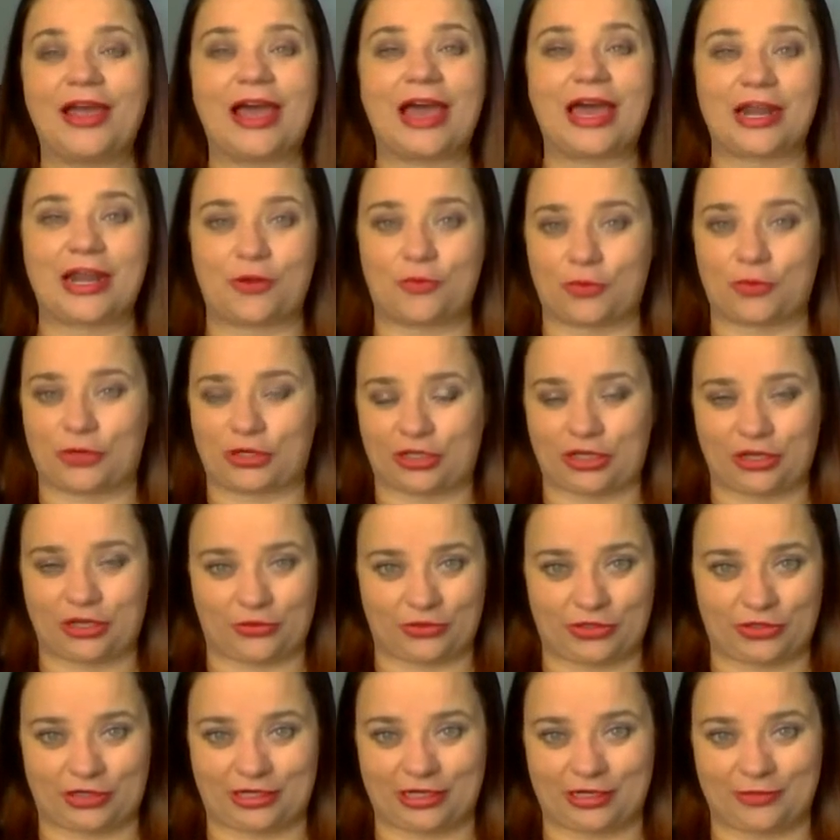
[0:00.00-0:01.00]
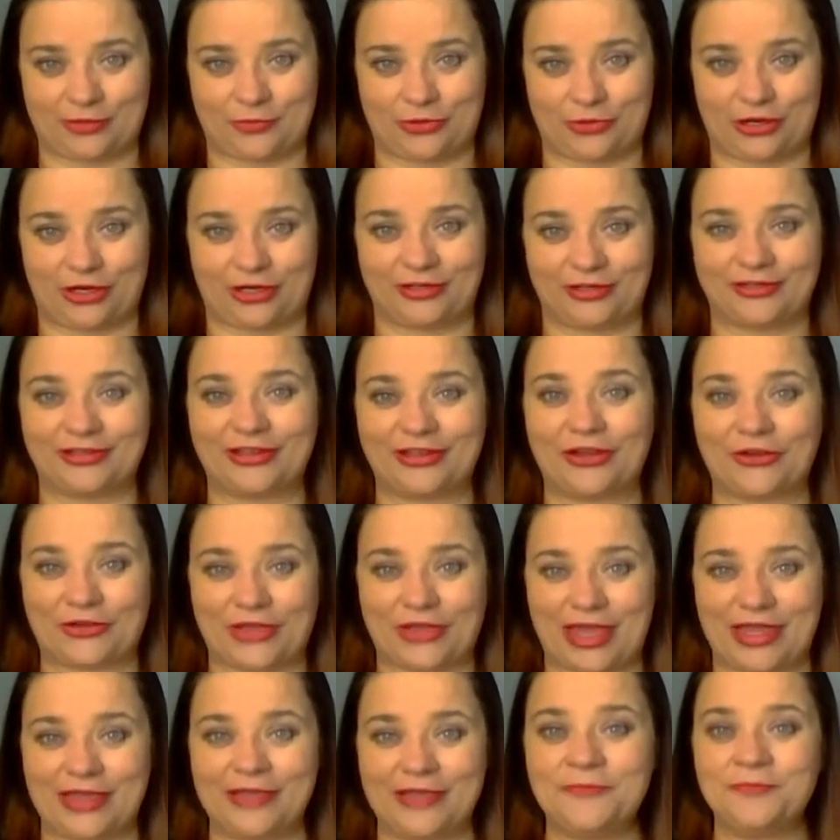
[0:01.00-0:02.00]
I don't want to go there anymore.
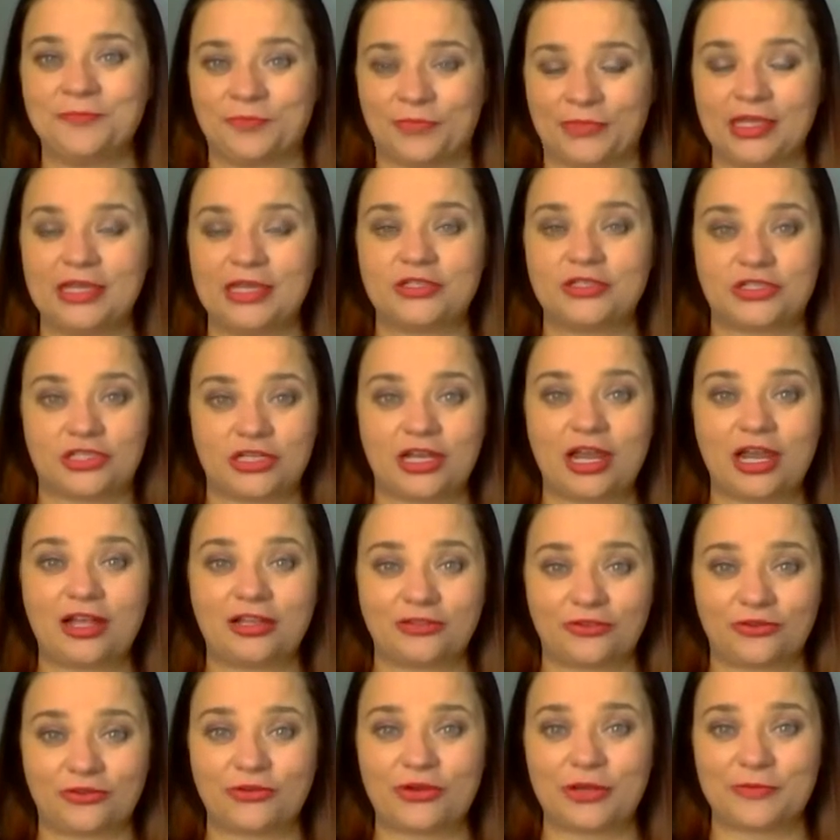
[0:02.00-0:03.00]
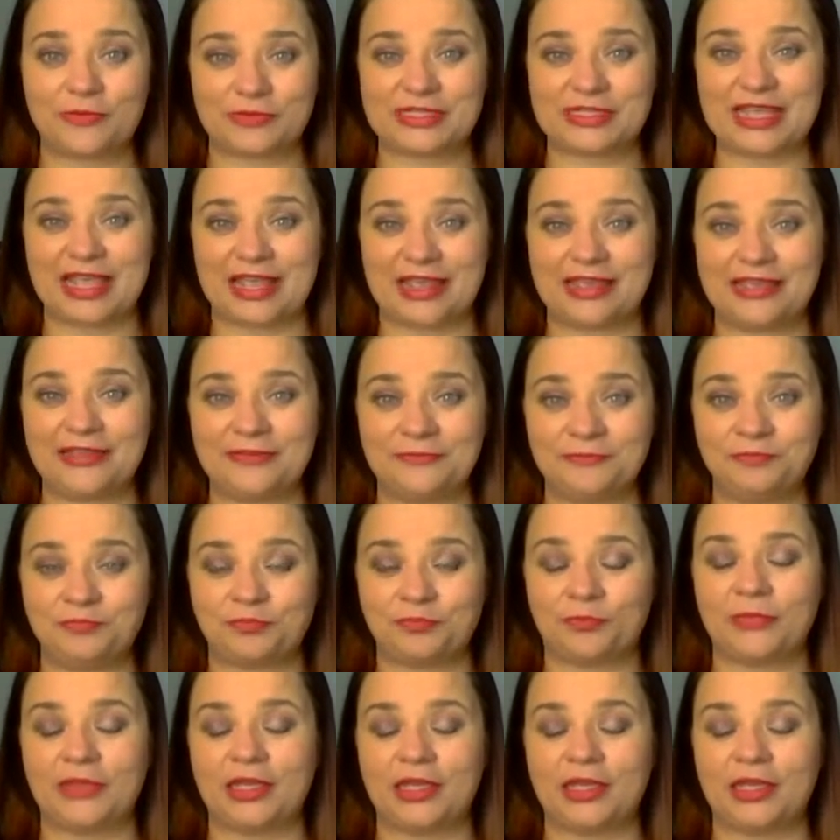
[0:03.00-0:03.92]
Okay? Do you all know what I'm saying?